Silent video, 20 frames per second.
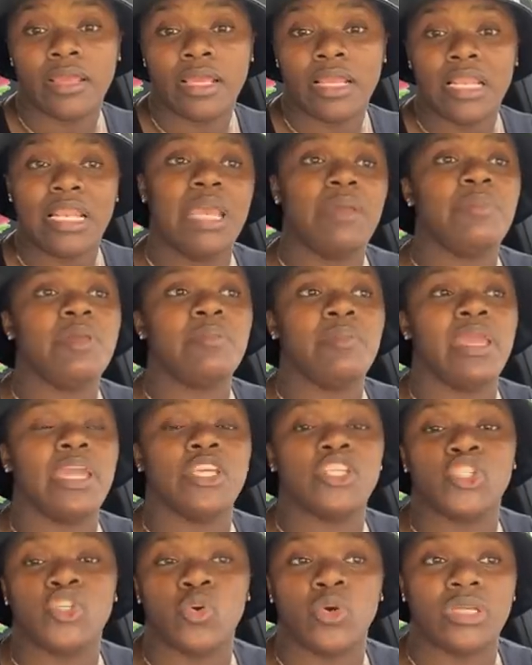Let me make
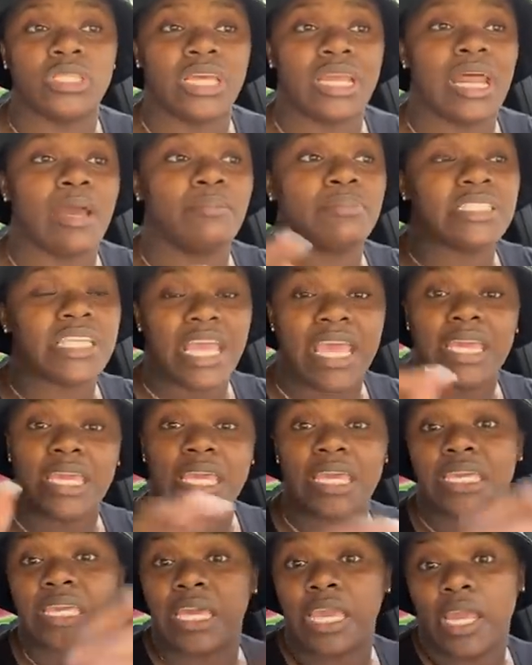sure that I'm
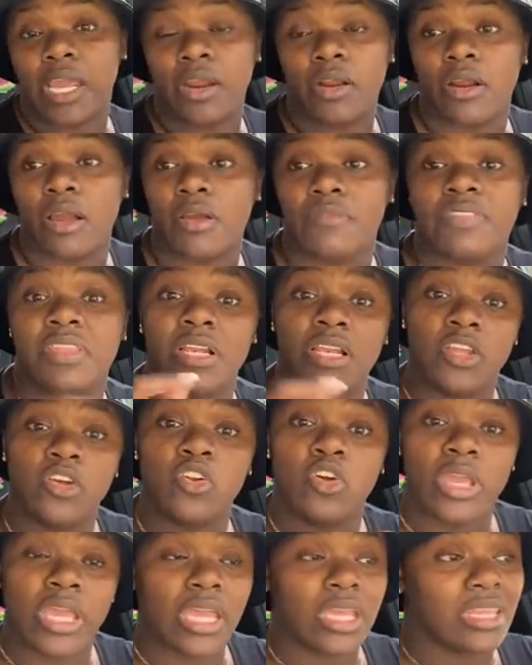taking care of the
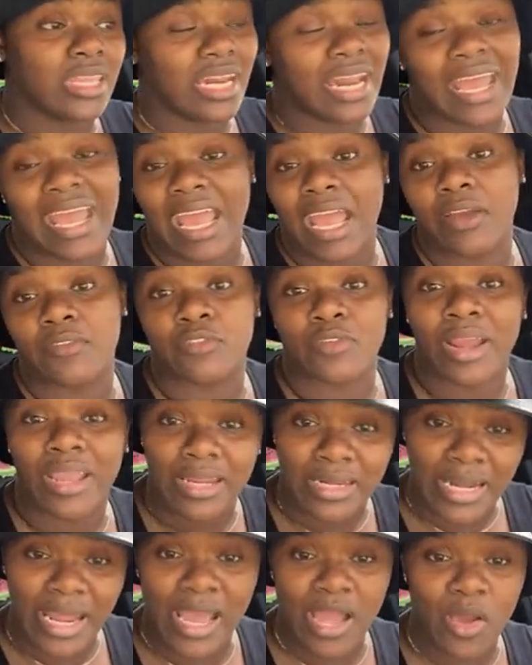little hair that I have right
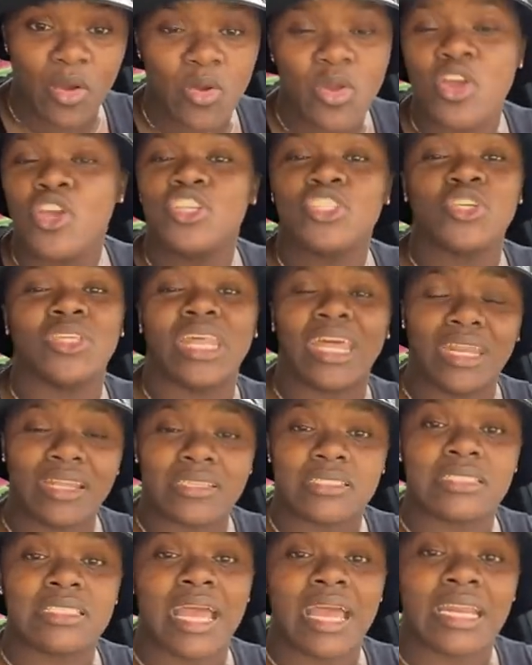now so that
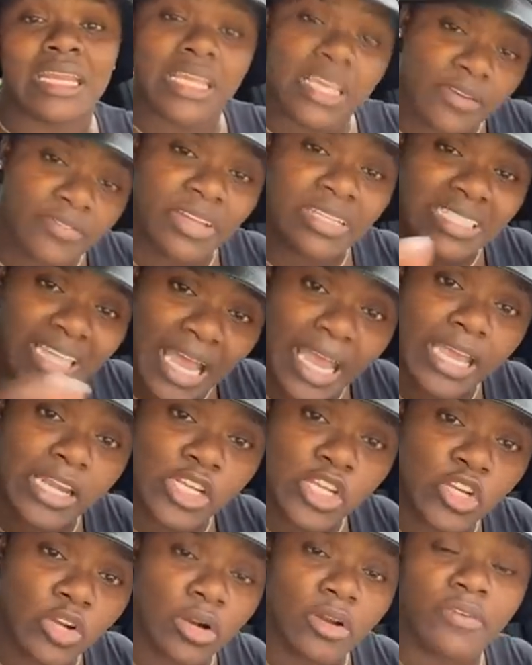it's not even
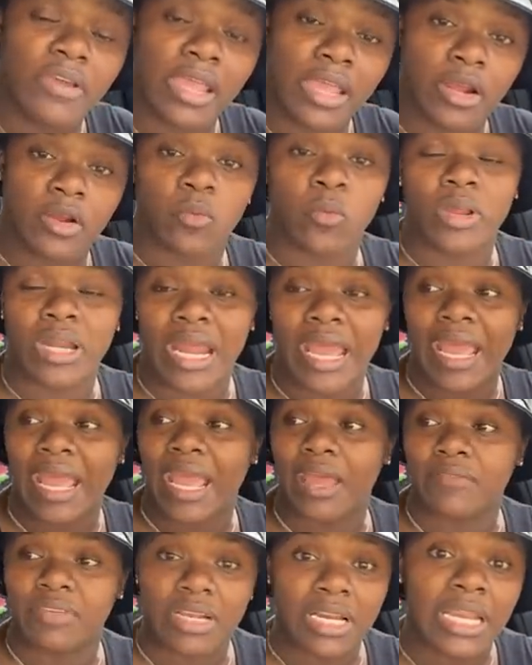tinier of hair when I
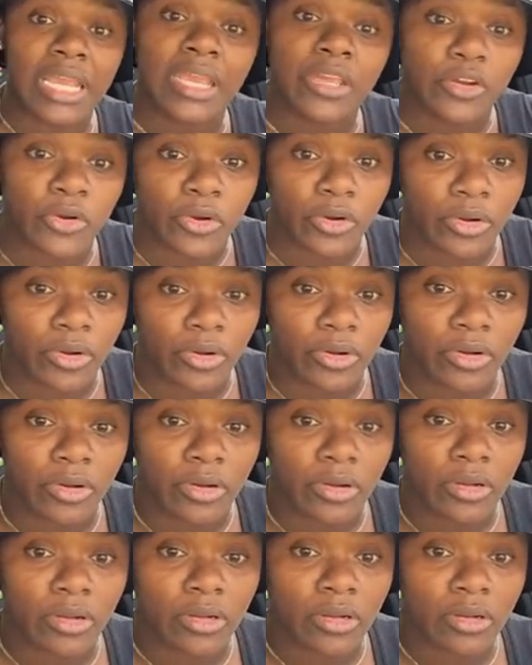have it later.
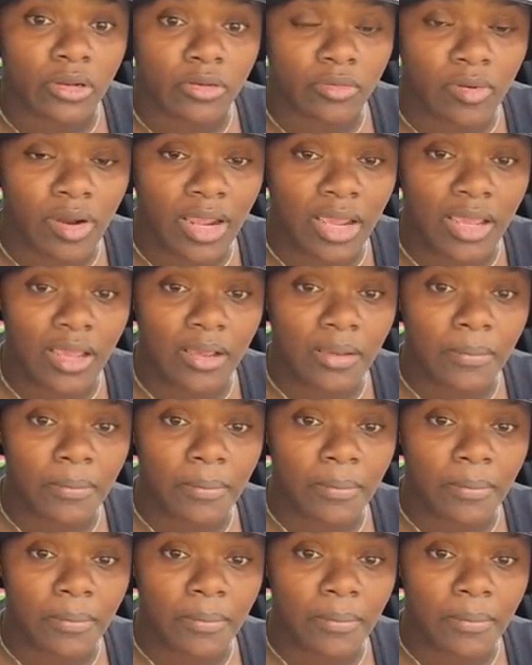Right?